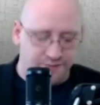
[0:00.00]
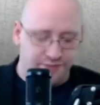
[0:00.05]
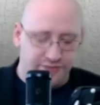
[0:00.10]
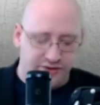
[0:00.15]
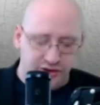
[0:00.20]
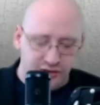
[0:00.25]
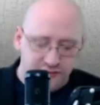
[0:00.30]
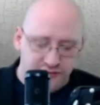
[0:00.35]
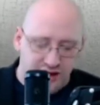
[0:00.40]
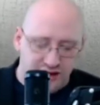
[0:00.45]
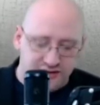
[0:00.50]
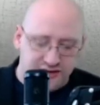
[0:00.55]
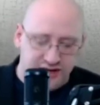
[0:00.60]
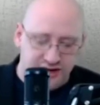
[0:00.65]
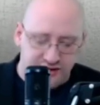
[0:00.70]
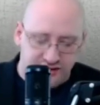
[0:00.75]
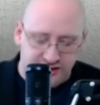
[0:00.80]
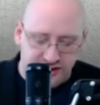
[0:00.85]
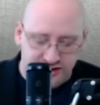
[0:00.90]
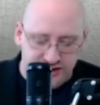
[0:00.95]
Two
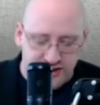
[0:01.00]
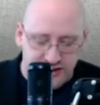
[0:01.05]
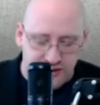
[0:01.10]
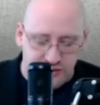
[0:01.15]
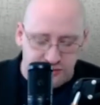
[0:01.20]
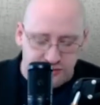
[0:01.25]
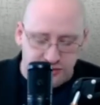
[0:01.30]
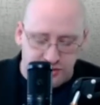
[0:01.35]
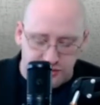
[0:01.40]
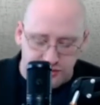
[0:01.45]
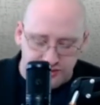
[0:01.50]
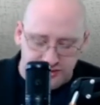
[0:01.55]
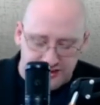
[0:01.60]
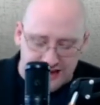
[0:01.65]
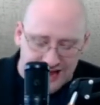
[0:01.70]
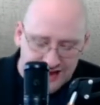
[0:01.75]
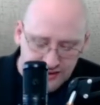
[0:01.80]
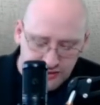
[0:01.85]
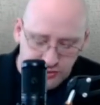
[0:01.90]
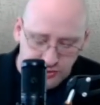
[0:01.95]
volunteers said that they were told
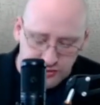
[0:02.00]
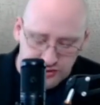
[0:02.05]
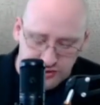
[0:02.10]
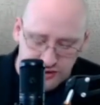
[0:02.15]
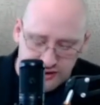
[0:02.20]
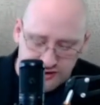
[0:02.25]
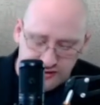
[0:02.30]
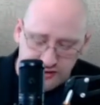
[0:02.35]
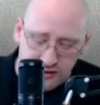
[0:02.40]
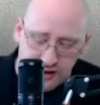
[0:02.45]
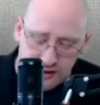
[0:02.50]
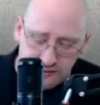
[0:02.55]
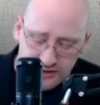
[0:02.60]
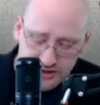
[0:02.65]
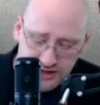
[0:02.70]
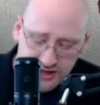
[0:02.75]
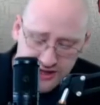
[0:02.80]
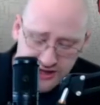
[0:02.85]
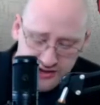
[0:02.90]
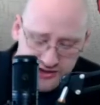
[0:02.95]
not to address climate
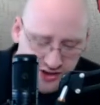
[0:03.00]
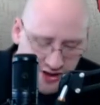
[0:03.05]
change